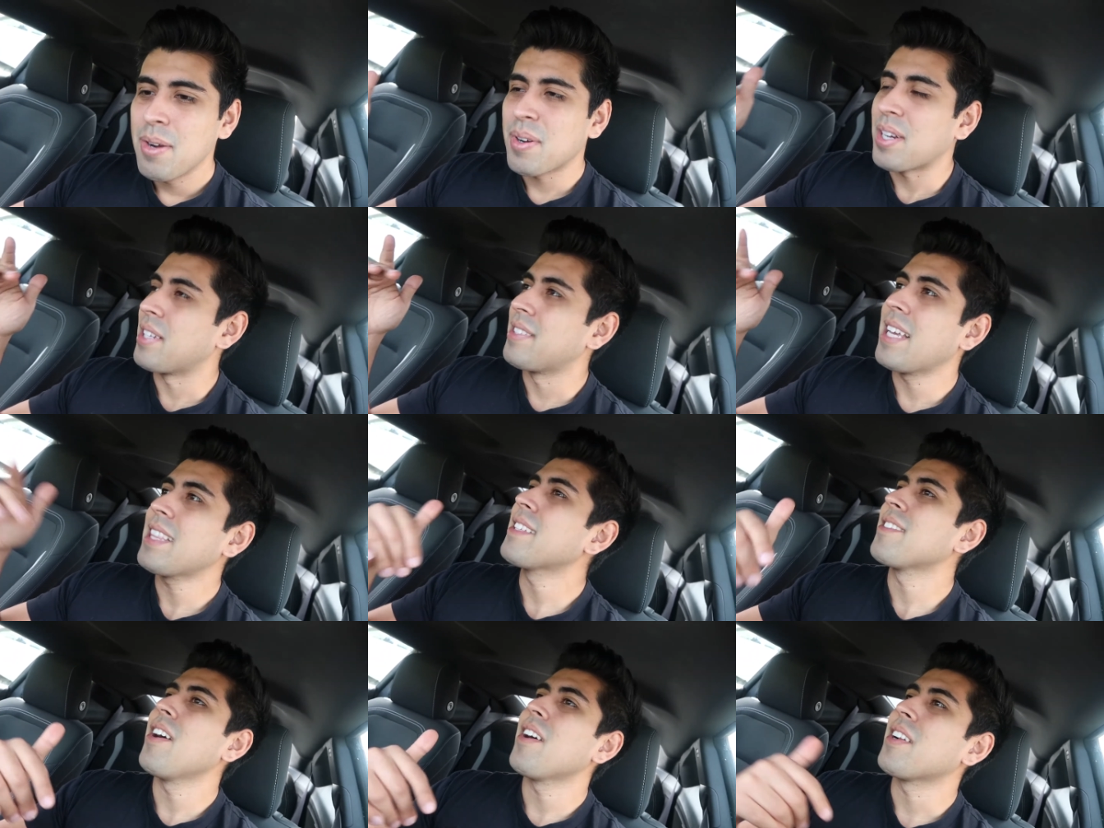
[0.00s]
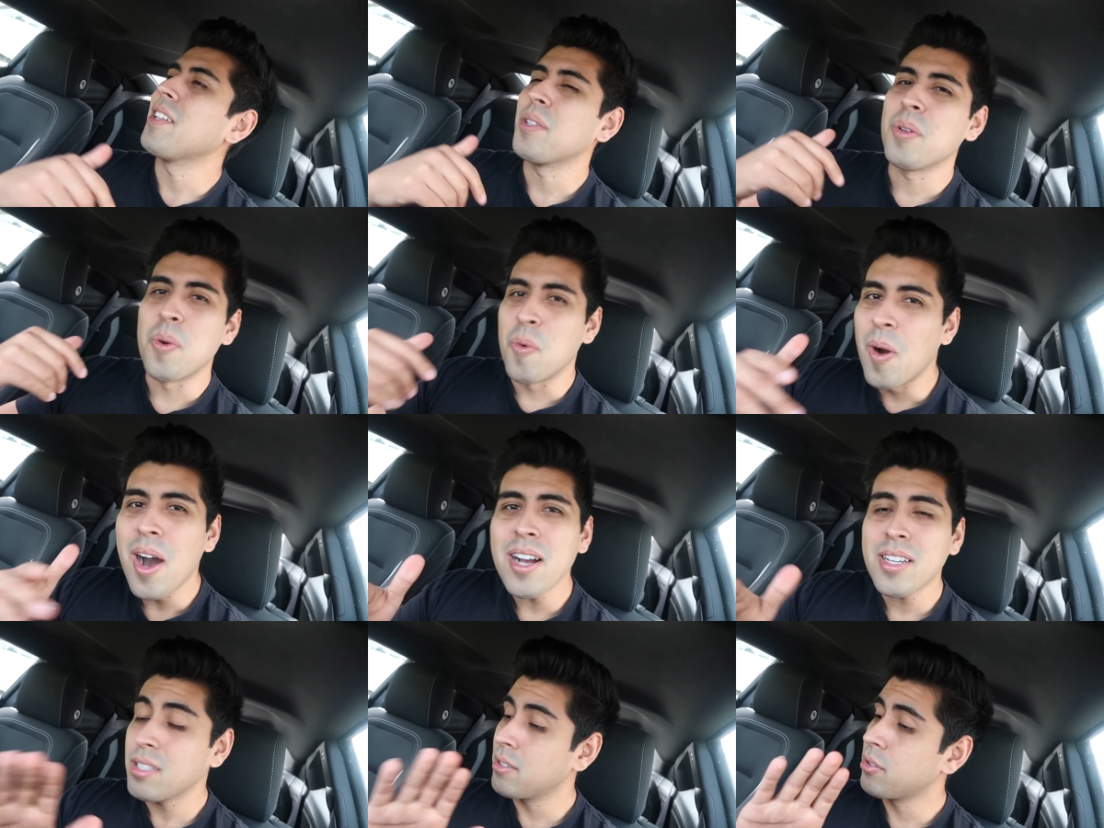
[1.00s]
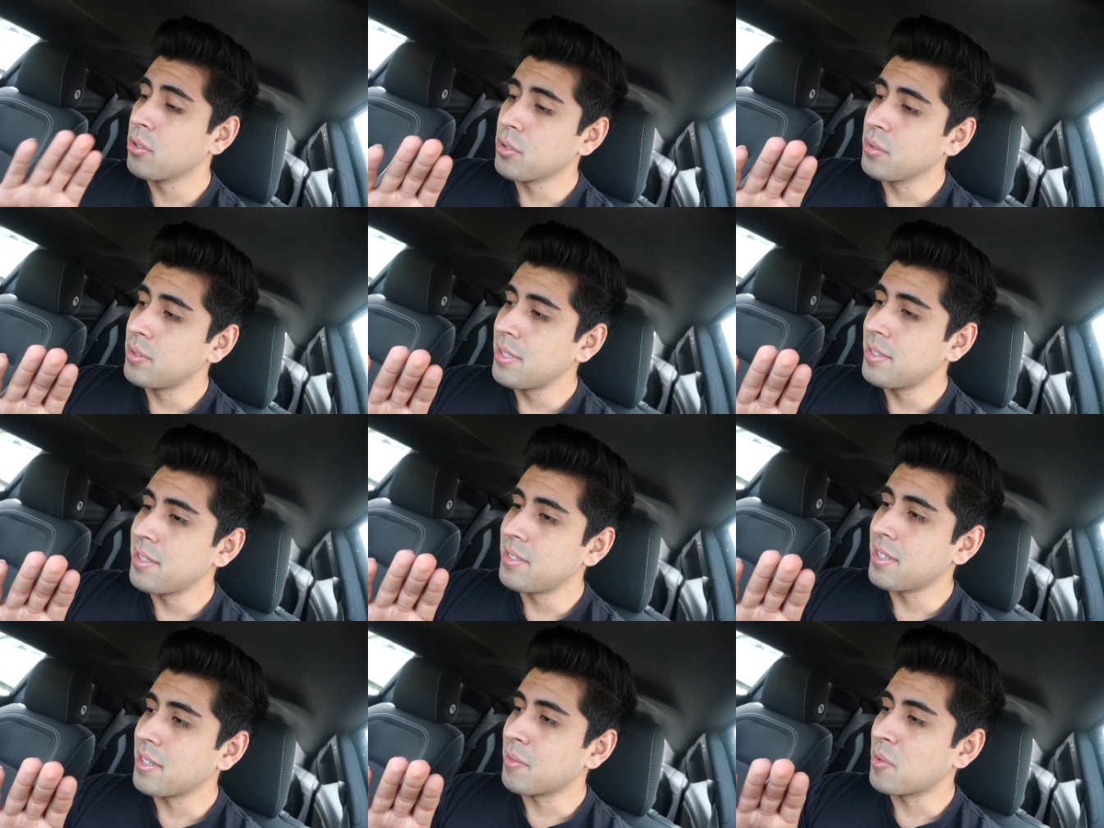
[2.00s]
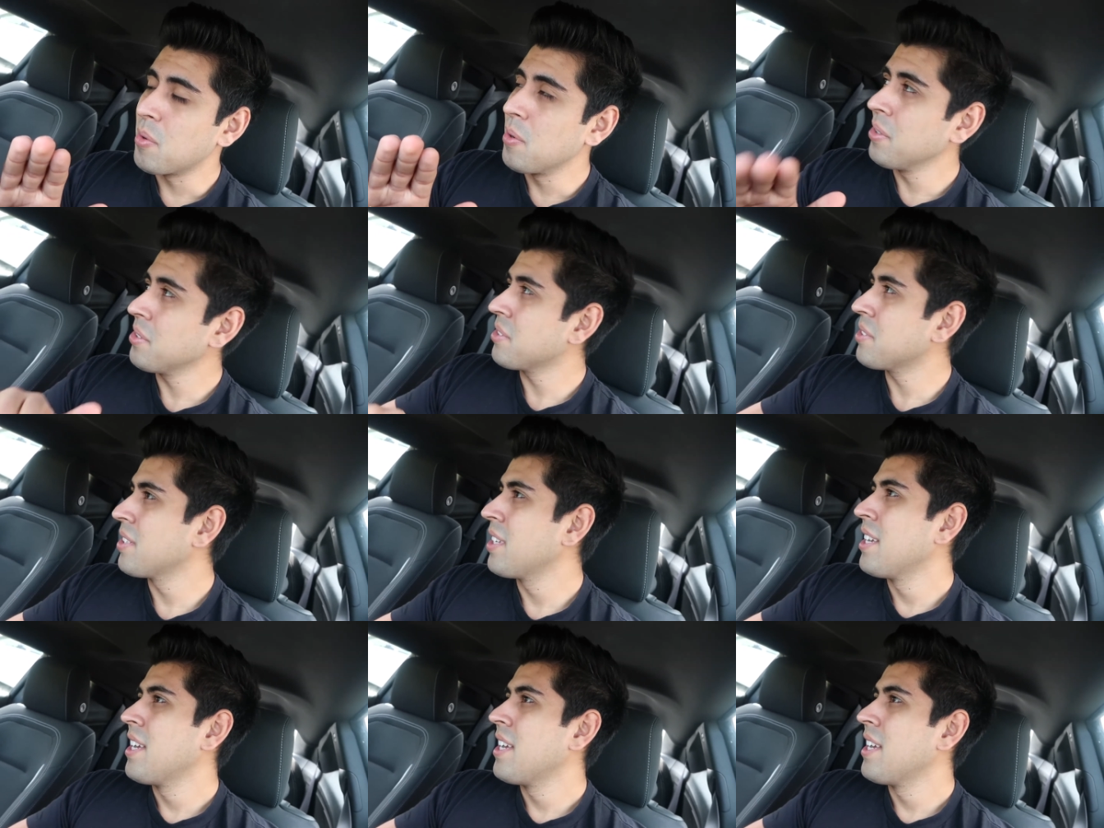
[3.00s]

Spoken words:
We're gonna take the dog on a little walk, social distancing, of course.